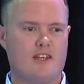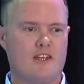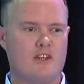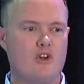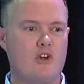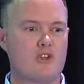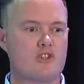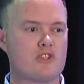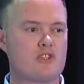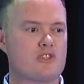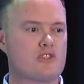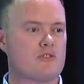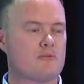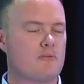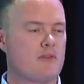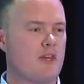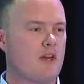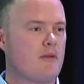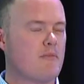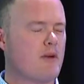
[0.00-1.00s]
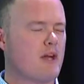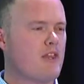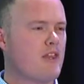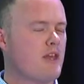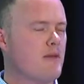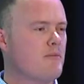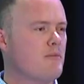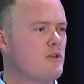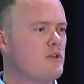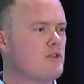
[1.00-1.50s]
not just by
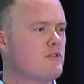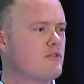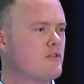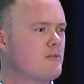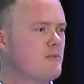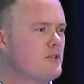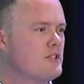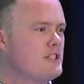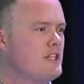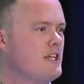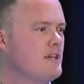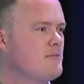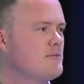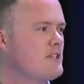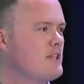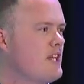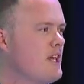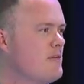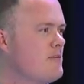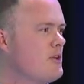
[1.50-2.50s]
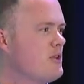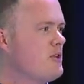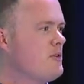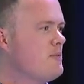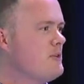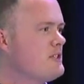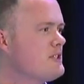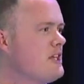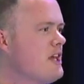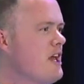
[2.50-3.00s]
their beautiful museums and their
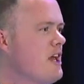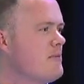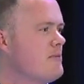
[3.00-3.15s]
monuments,